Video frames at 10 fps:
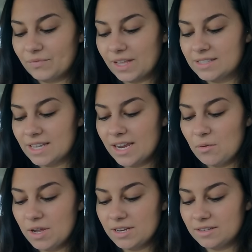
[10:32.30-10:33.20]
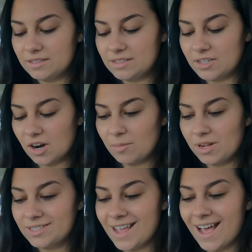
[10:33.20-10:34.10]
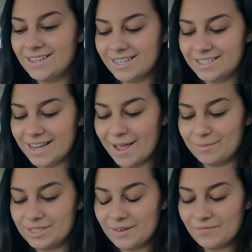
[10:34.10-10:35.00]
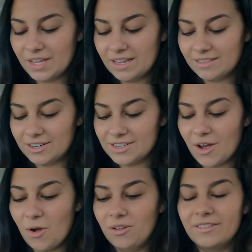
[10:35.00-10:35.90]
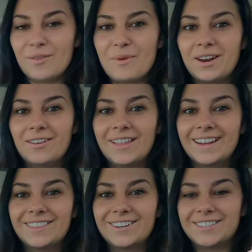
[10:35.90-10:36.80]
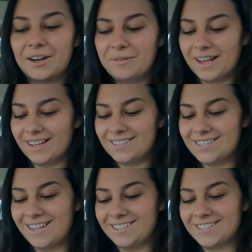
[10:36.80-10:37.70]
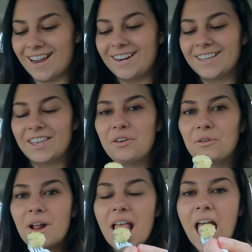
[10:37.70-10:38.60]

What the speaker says: It's like what Starbucks has, except there's a hole in the middle like they're donuts. It's kind of cute.